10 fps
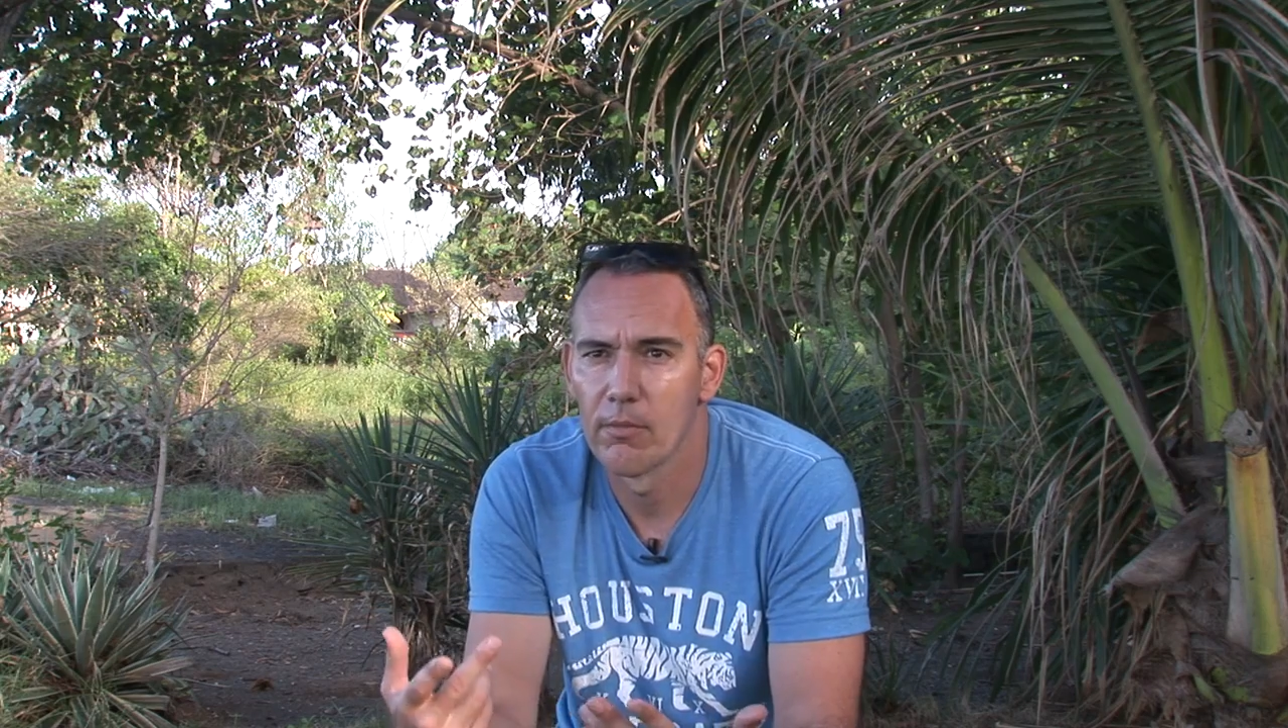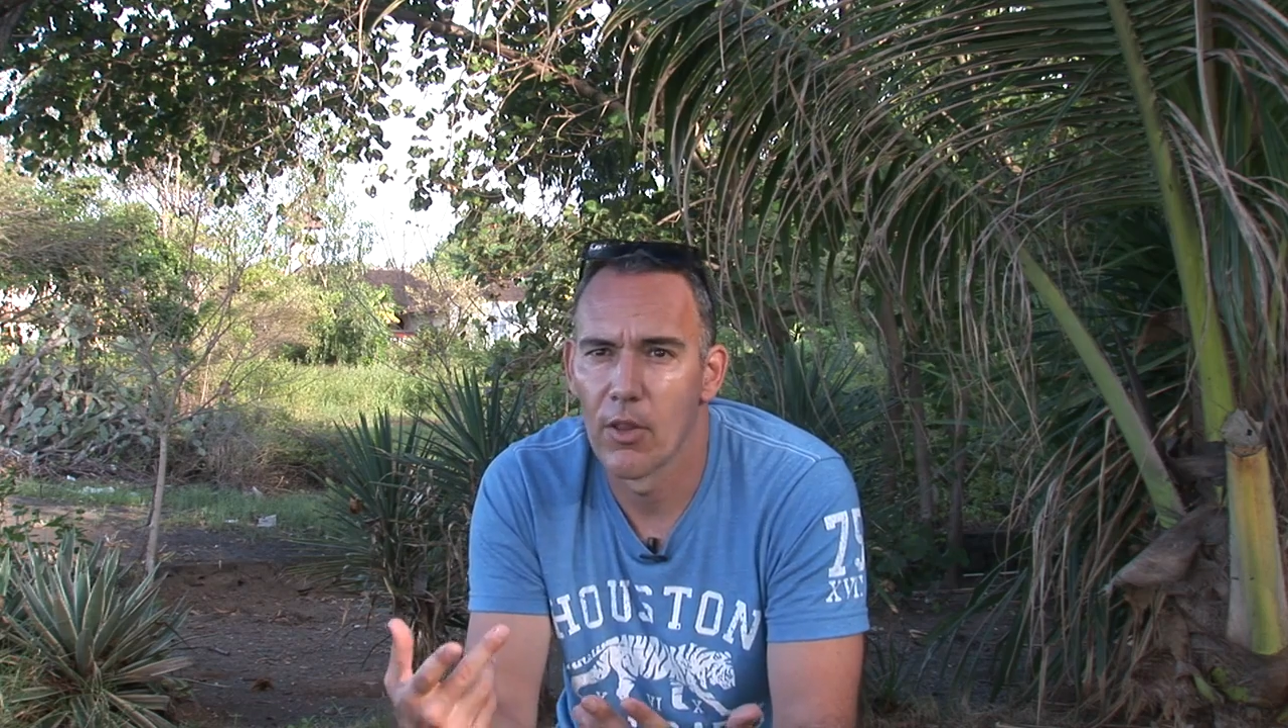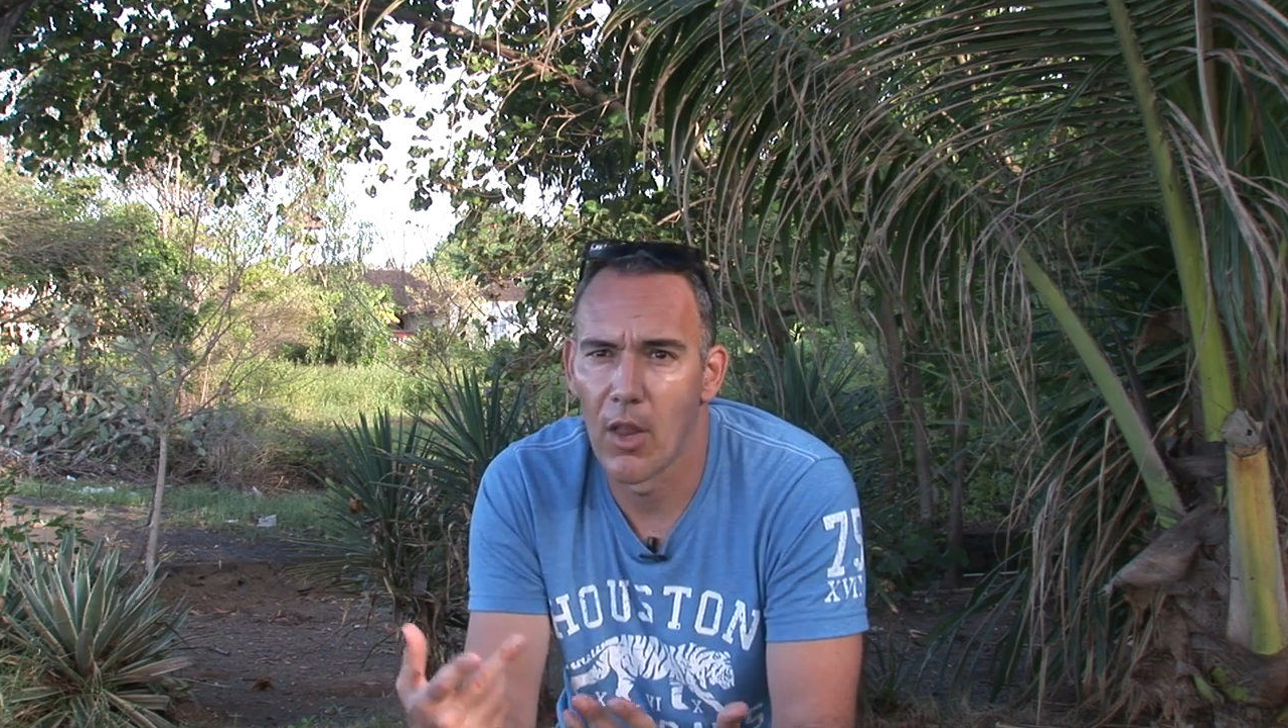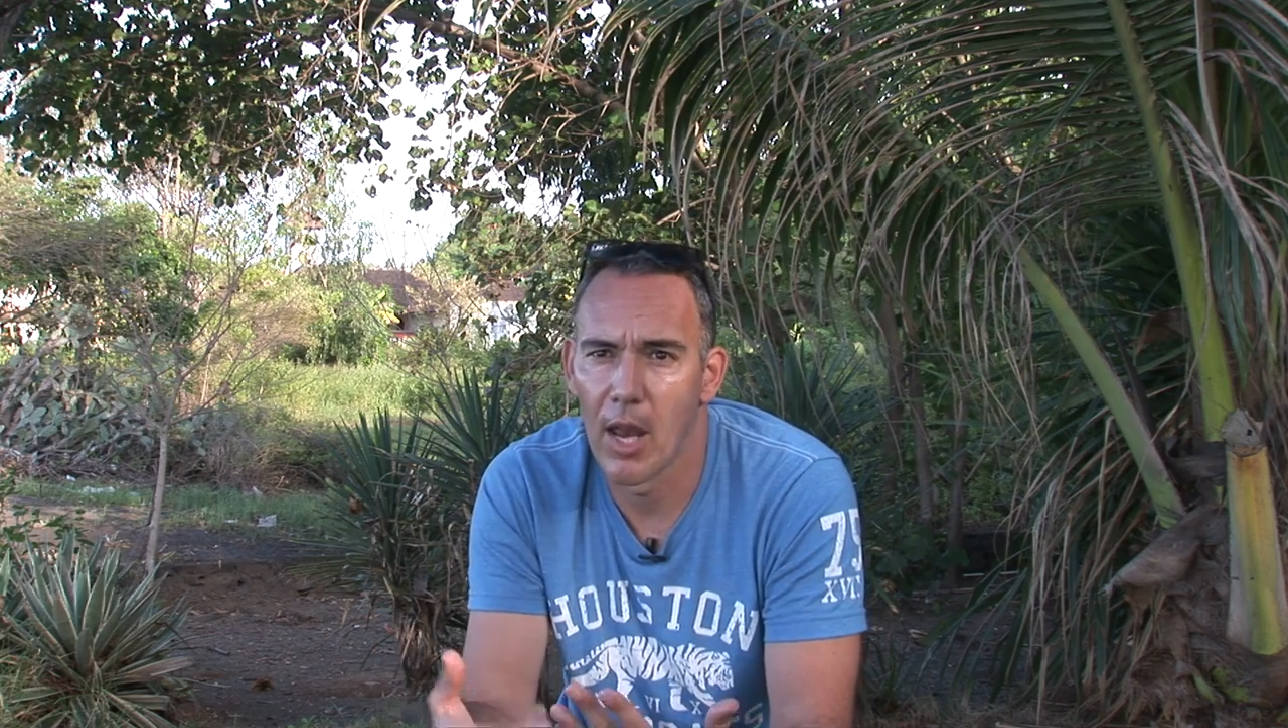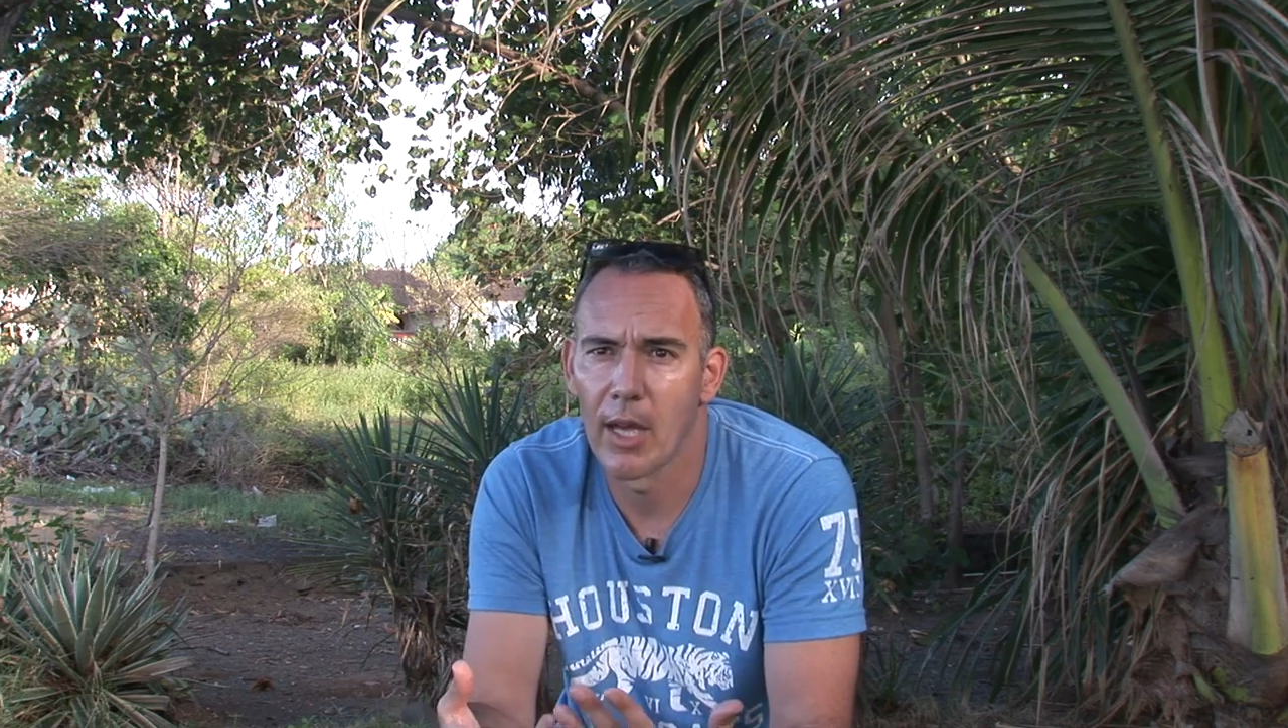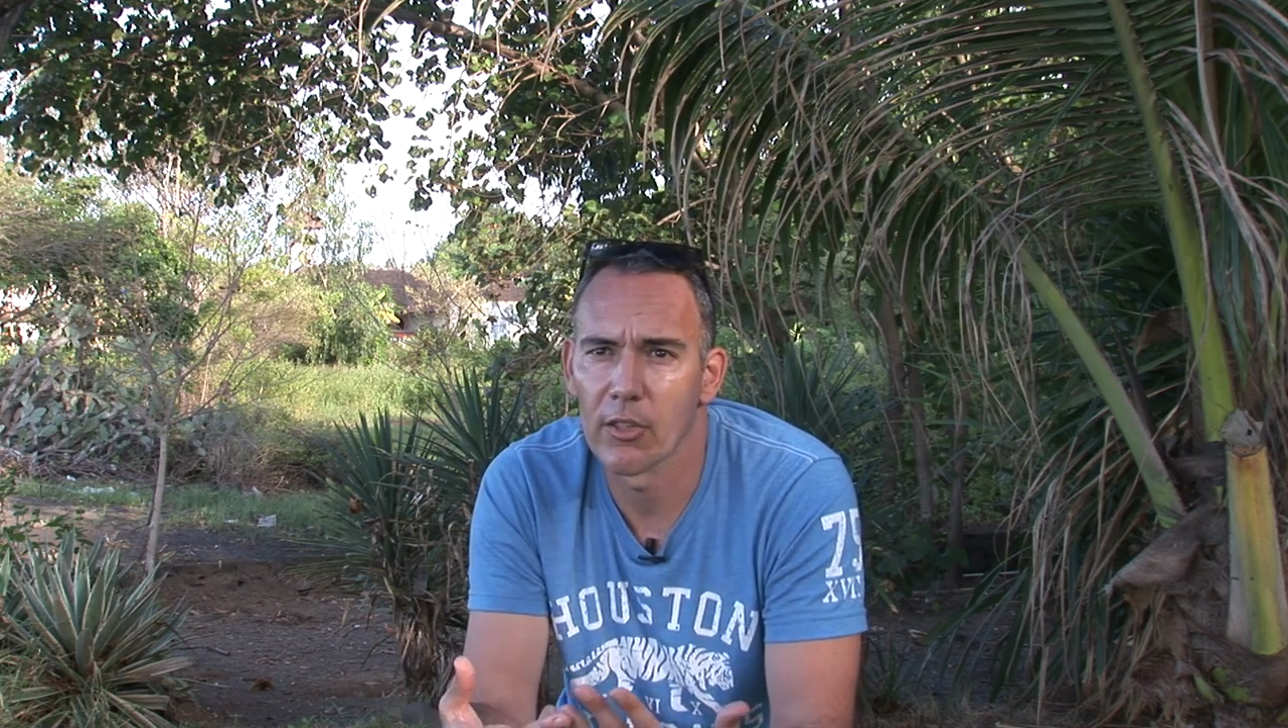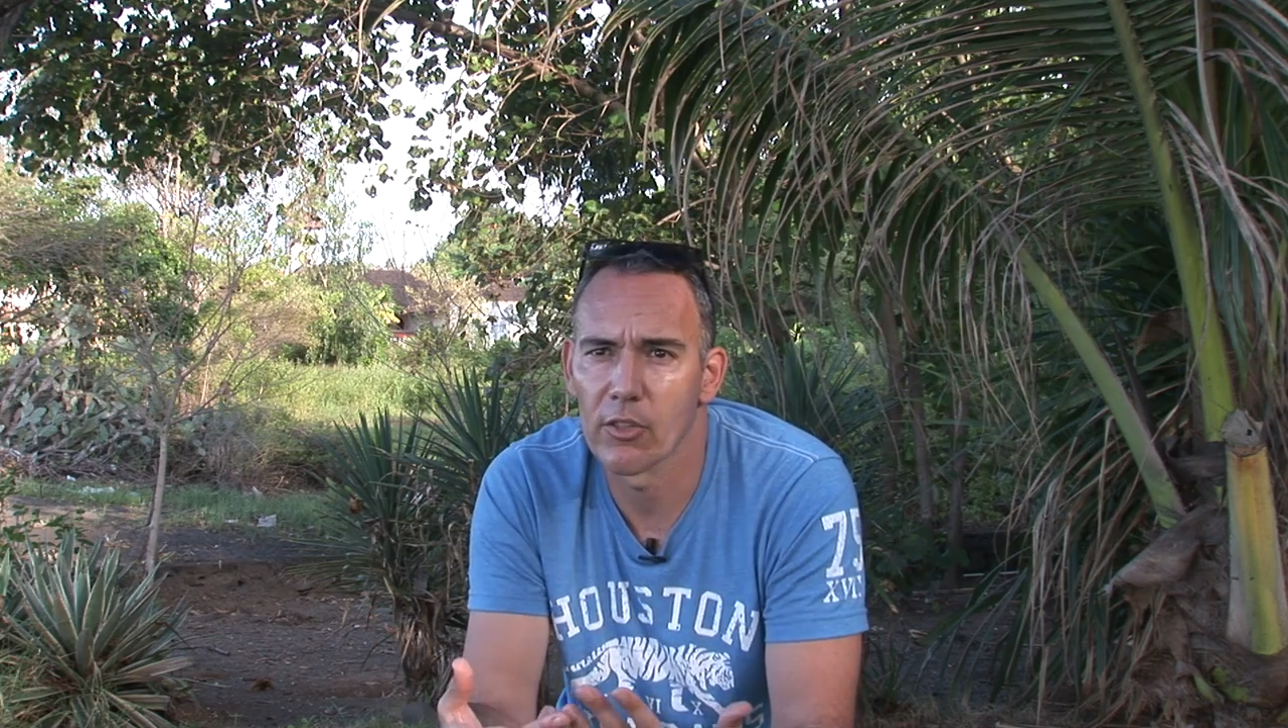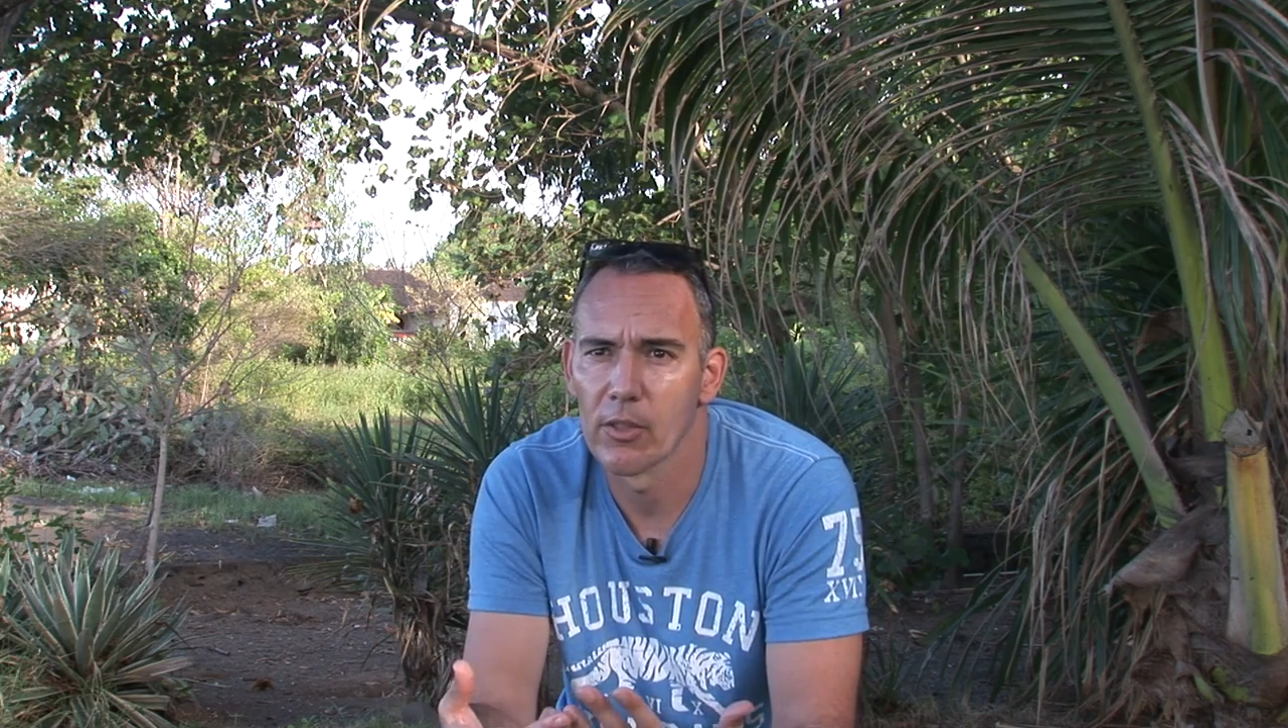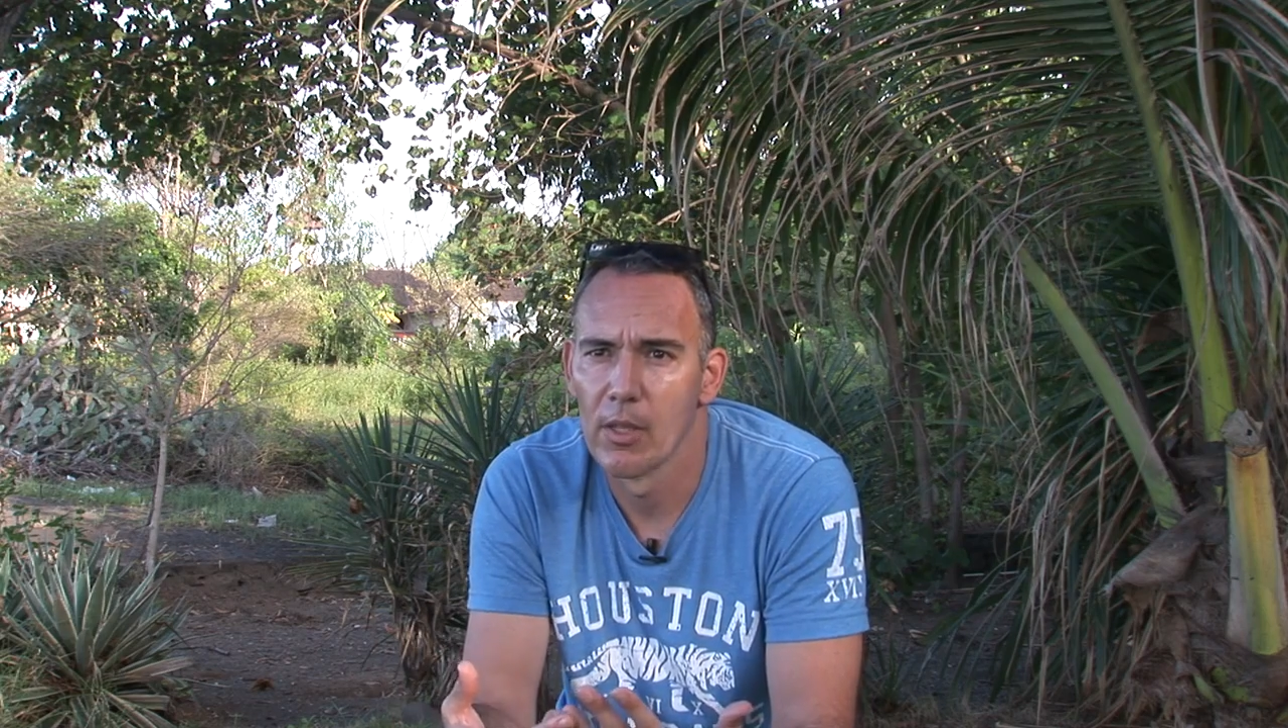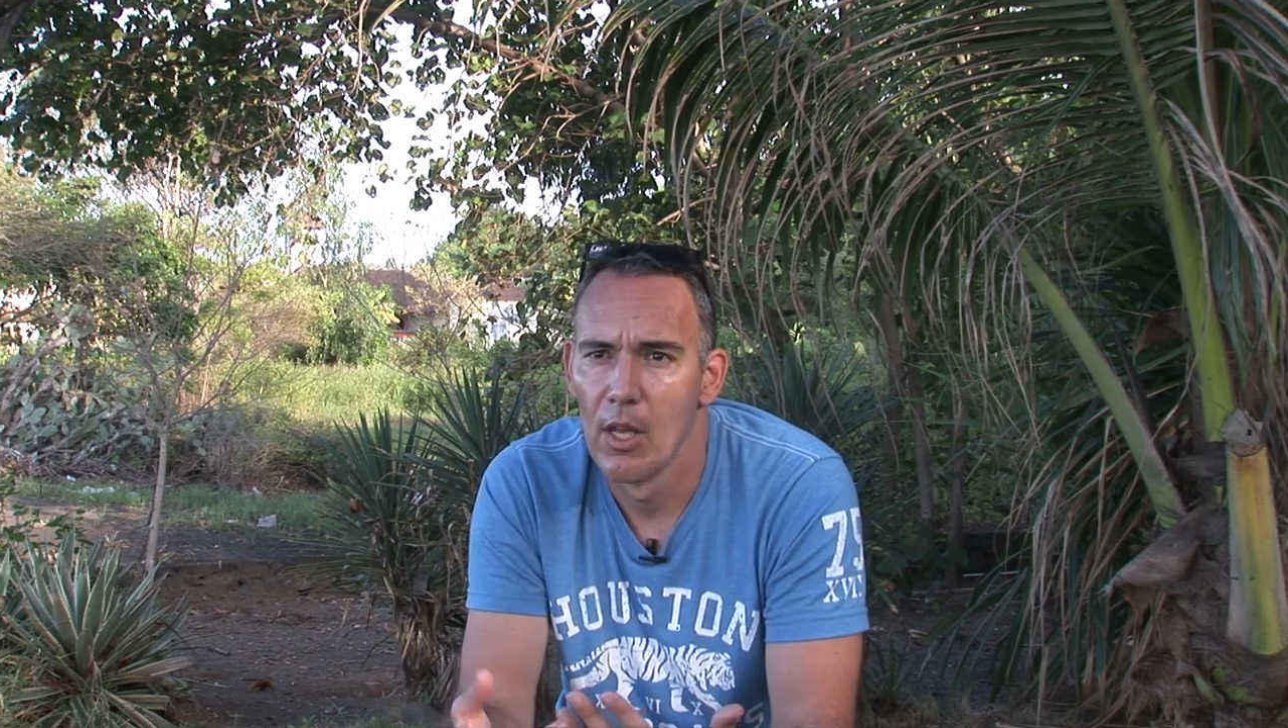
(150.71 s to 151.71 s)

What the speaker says: the lungs.